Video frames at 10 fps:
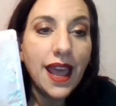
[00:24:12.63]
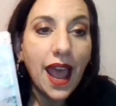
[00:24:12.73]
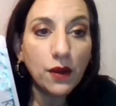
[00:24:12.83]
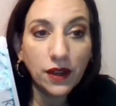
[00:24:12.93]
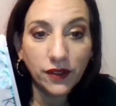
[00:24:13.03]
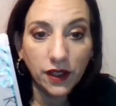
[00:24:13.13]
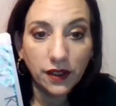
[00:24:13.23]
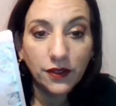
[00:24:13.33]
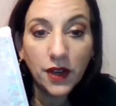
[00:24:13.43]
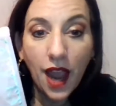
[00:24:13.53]
However,
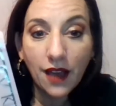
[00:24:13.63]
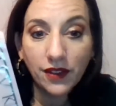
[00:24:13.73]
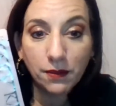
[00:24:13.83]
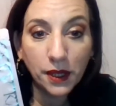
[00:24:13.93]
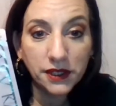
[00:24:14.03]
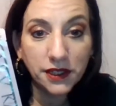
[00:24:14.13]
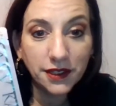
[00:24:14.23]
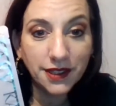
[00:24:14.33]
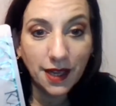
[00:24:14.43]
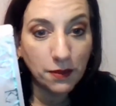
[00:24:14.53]
if you're having a personal
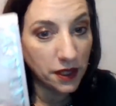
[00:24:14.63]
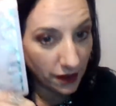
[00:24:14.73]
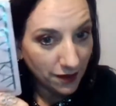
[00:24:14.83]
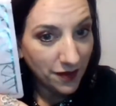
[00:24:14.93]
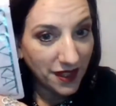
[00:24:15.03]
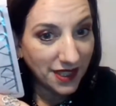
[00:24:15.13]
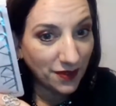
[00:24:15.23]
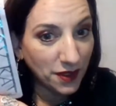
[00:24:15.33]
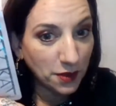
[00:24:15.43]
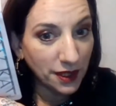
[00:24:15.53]
summer, this
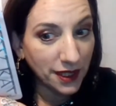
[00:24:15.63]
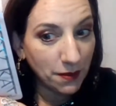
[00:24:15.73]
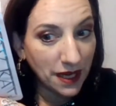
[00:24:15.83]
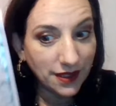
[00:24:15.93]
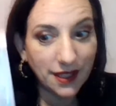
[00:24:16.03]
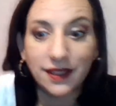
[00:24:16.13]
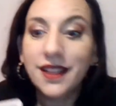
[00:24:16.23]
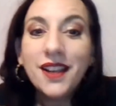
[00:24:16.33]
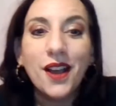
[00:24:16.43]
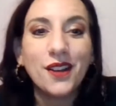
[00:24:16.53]
feels really amazing.
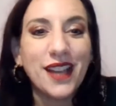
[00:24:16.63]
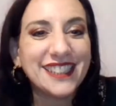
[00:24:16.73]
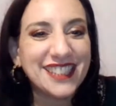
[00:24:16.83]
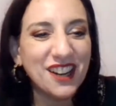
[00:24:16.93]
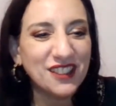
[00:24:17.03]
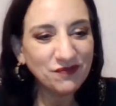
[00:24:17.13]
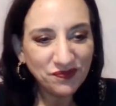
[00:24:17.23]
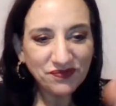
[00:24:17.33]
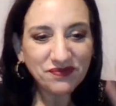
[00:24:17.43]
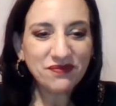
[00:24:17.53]
Okay, so
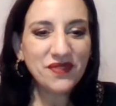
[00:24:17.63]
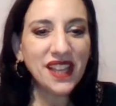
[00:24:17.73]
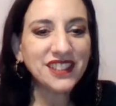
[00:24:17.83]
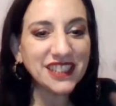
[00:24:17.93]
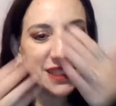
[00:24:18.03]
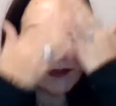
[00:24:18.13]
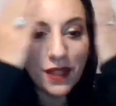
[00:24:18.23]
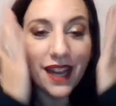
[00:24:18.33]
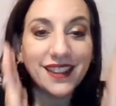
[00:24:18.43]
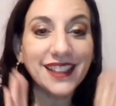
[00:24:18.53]
just
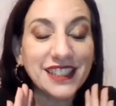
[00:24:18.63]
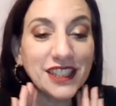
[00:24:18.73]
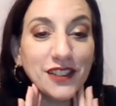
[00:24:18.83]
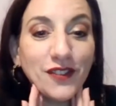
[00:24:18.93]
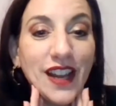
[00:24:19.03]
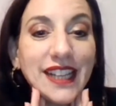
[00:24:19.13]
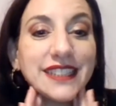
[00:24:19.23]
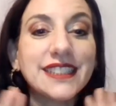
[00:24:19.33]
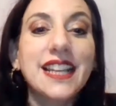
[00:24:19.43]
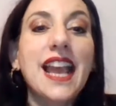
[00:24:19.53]
apply that to your
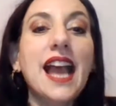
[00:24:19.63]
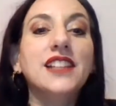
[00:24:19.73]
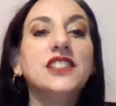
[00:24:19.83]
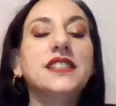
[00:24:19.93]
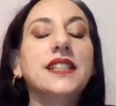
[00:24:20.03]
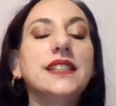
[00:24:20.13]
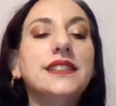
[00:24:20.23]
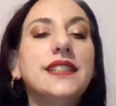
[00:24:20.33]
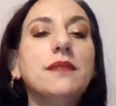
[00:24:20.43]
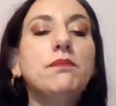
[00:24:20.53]
face and you're just going to
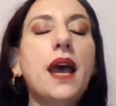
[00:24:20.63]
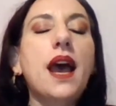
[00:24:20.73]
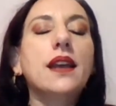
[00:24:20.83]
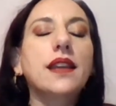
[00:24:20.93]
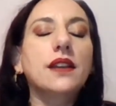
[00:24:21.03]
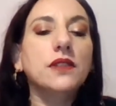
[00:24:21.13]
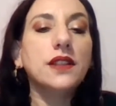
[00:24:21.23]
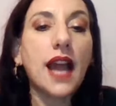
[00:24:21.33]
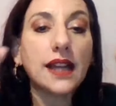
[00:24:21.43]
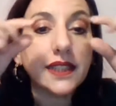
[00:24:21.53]
sit back and
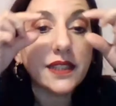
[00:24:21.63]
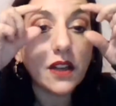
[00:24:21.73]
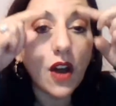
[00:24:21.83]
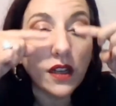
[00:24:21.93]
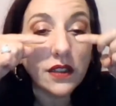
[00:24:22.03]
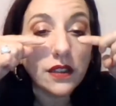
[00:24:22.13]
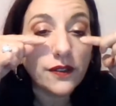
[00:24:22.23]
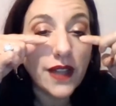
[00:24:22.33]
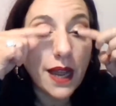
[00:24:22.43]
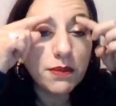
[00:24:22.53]
relax. And there are little
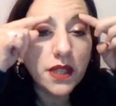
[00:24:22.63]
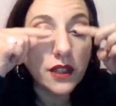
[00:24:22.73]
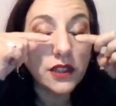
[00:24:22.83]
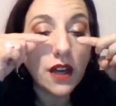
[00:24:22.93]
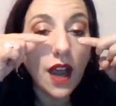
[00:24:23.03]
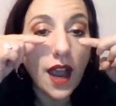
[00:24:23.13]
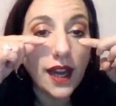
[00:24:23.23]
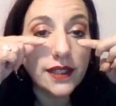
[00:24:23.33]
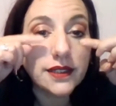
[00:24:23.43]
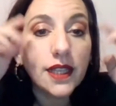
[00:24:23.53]
flaps on your
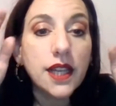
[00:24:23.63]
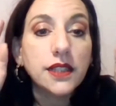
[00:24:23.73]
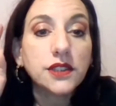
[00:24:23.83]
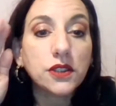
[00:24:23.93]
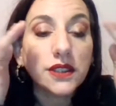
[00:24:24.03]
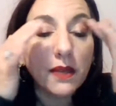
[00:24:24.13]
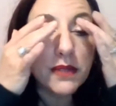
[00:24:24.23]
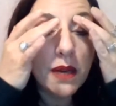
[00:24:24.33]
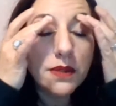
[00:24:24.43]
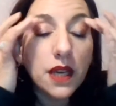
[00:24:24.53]
eyes. So
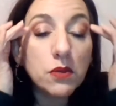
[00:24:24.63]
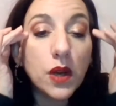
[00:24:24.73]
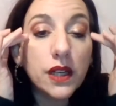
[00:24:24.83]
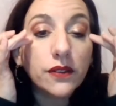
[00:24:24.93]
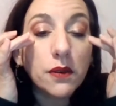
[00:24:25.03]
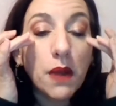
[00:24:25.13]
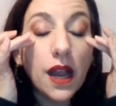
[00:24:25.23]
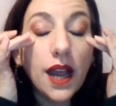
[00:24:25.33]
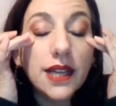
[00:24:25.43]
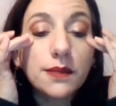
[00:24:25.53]
sometimes I want it for my
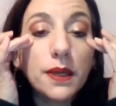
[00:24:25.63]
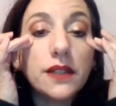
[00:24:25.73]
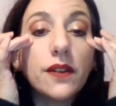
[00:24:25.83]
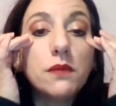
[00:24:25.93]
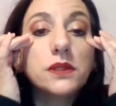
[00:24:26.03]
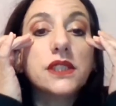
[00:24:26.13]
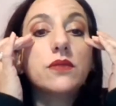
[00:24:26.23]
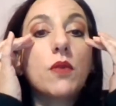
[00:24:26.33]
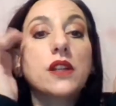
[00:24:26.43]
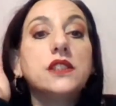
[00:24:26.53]
eyes, but if I'm just
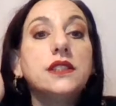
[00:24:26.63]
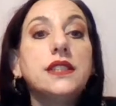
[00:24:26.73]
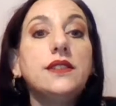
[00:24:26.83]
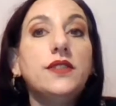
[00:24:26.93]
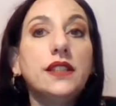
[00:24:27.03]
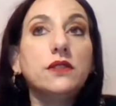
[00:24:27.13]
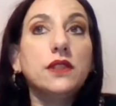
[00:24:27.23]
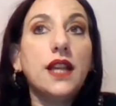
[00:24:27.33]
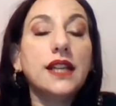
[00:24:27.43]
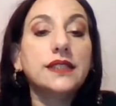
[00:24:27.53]
watching TV and
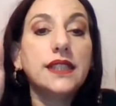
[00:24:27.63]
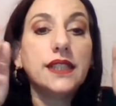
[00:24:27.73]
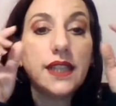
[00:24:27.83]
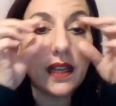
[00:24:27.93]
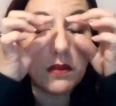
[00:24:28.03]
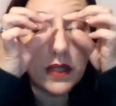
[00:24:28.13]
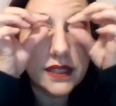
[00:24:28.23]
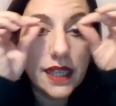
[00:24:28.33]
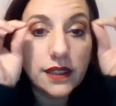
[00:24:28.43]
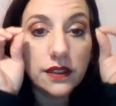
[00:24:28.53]
relaxing and I want to
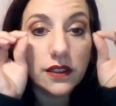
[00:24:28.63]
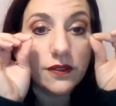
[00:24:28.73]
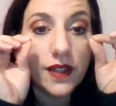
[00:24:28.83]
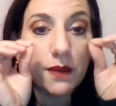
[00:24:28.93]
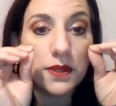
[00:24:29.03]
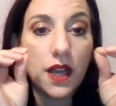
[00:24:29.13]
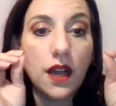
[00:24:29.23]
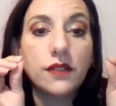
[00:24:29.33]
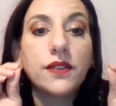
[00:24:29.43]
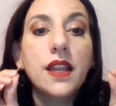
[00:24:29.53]
take the little flaps
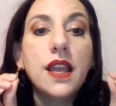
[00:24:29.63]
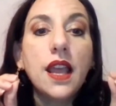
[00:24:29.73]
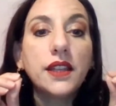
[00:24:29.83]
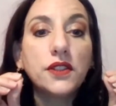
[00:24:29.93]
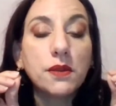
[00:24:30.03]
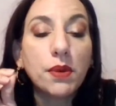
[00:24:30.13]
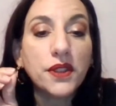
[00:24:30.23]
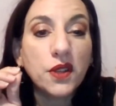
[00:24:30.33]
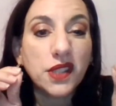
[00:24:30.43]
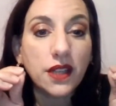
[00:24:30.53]
off, you can put
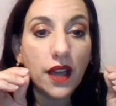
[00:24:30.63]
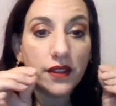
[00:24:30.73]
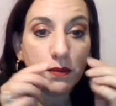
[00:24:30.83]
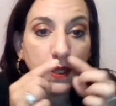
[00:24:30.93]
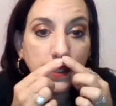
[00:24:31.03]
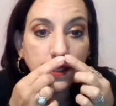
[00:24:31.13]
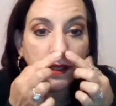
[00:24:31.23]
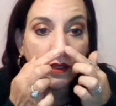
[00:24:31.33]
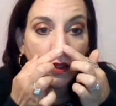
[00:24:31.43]
those in other places.